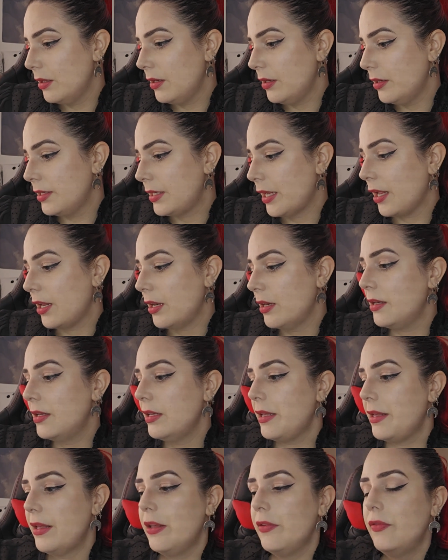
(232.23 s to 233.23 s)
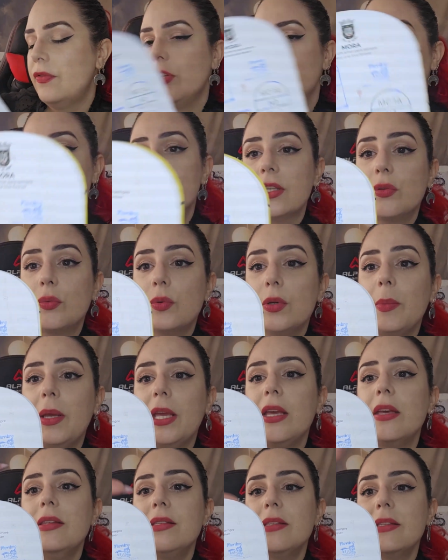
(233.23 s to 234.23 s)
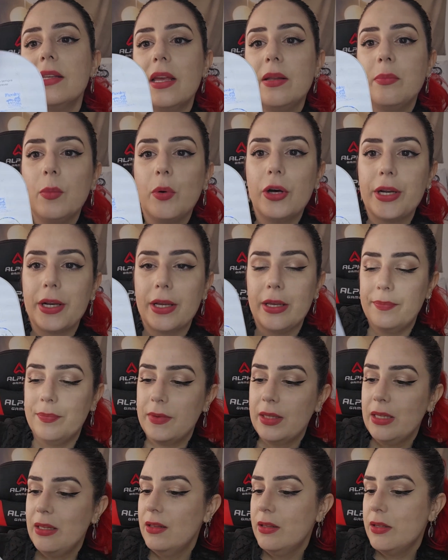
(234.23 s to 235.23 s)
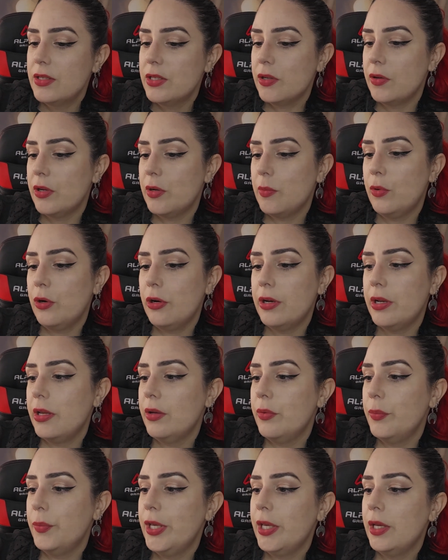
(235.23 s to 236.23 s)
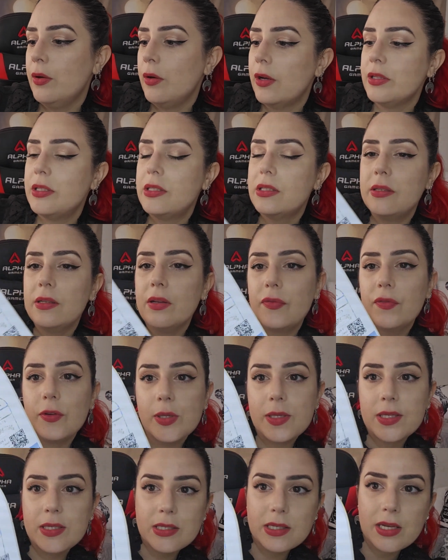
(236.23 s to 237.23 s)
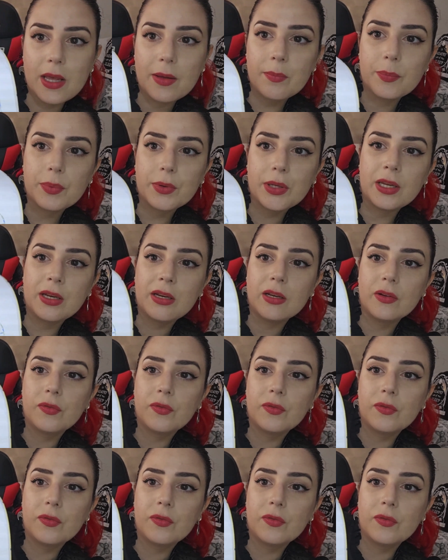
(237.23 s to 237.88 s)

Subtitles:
then the Avis that we missed, and Mora. So in Mora, we got the first stamp in the